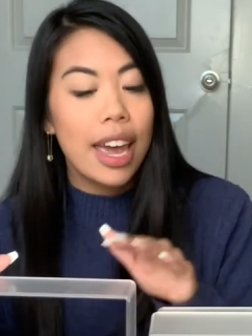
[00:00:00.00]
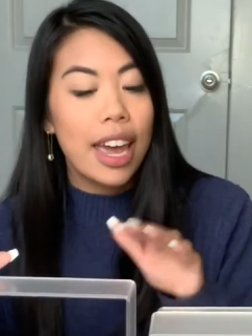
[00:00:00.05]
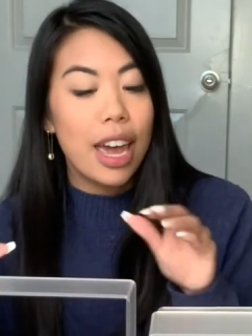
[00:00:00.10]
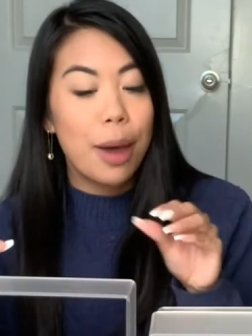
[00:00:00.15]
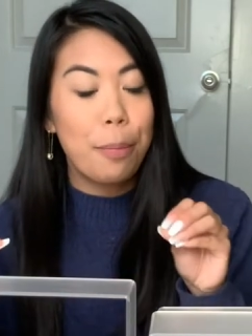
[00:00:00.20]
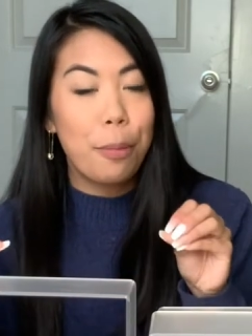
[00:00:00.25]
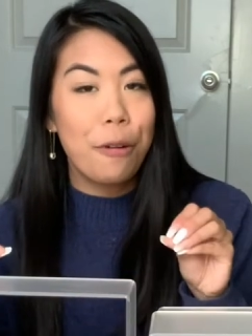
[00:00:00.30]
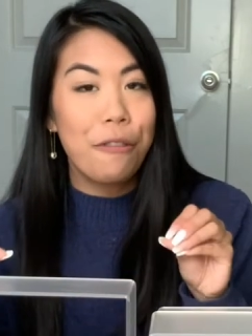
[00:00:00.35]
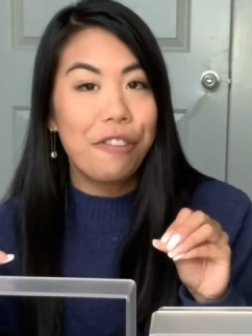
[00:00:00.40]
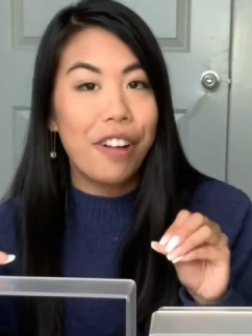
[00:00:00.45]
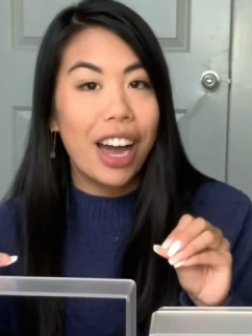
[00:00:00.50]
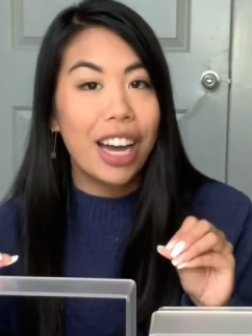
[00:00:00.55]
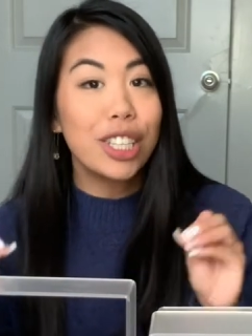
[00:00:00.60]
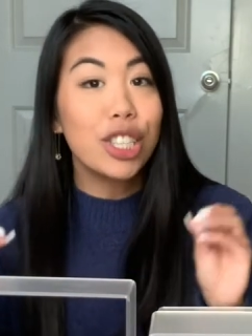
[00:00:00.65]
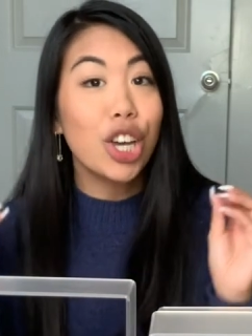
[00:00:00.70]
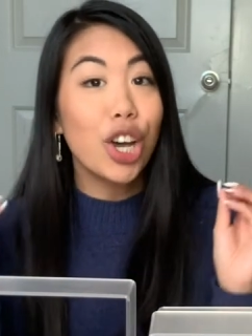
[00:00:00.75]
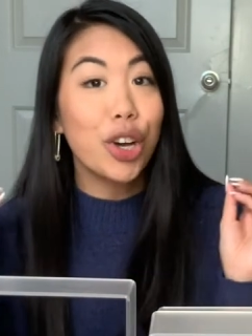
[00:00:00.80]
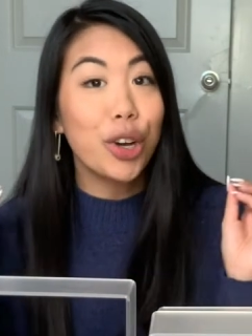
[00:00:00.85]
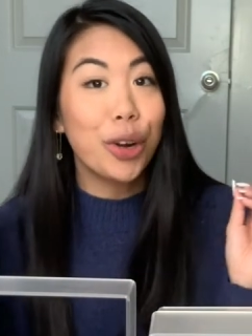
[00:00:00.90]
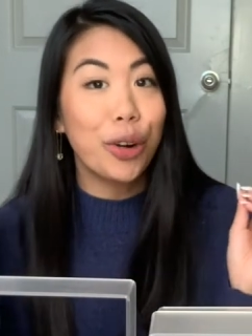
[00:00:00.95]
it
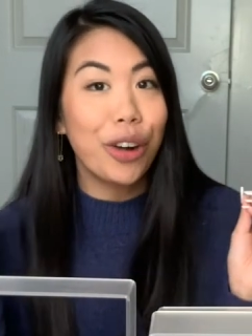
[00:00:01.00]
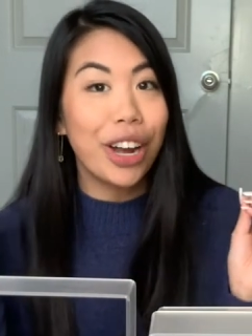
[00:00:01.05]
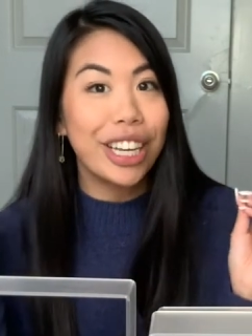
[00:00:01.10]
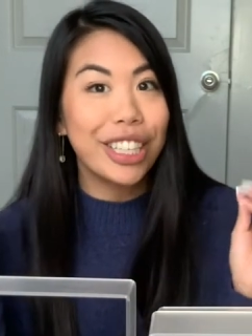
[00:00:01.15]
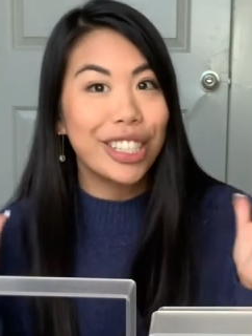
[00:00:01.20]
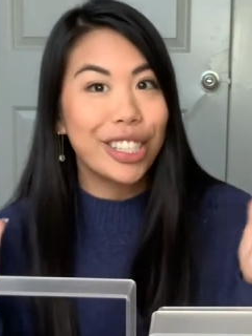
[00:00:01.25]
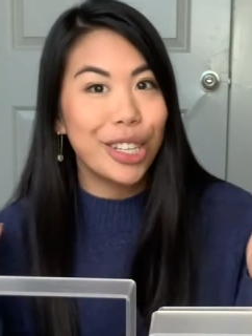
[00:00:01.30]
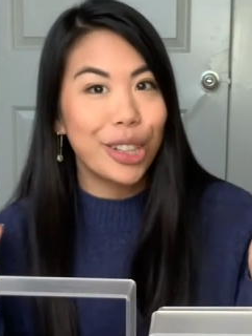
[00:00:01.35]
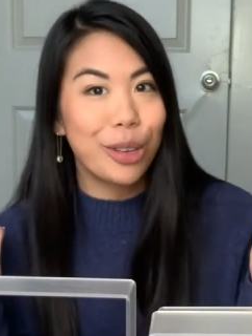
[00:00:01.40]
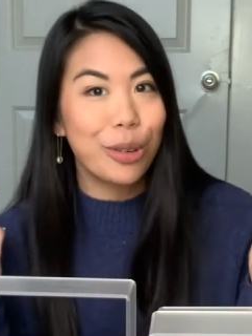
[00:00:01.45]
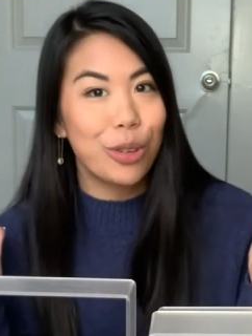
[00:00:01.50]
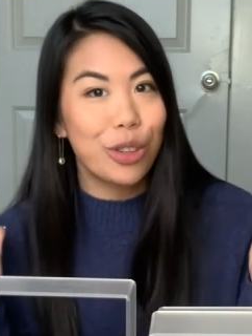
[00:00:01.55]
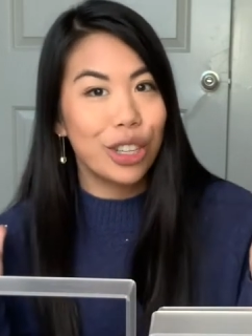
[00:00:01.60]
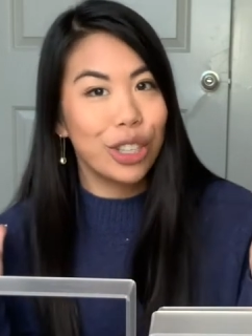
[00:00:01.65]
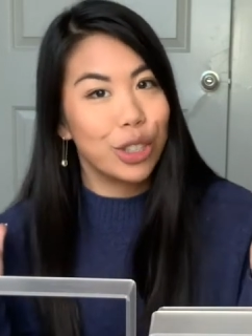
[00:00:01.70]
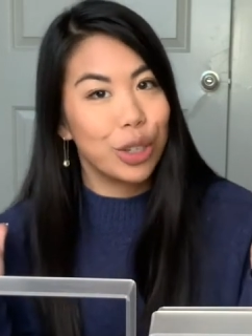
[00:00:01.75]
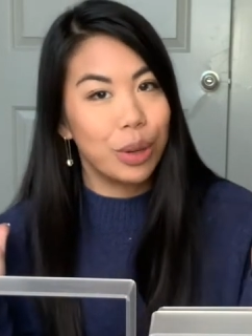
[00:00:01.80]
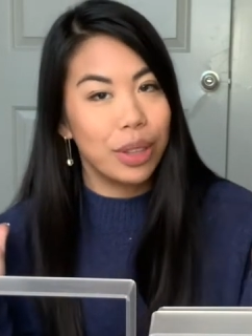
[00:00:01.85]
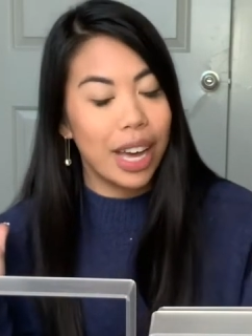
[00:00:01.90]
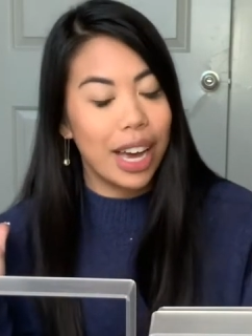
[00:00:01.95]
provides a great
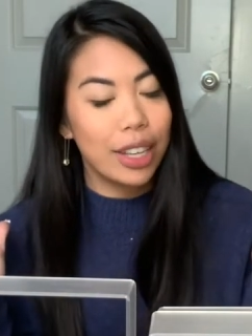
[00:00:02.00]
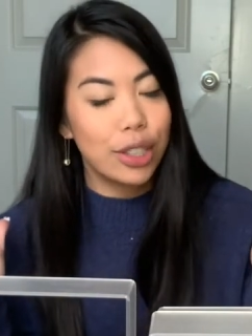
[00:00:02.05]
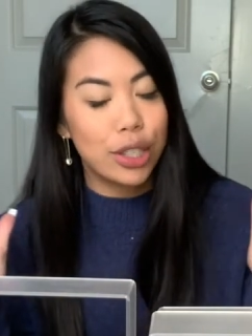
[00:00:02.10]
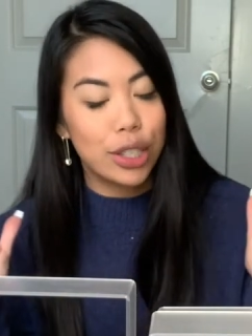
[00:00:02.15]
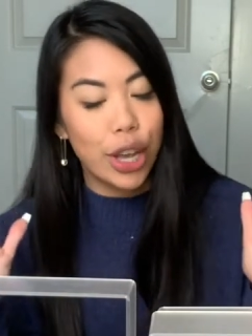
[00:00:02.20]
solution to that.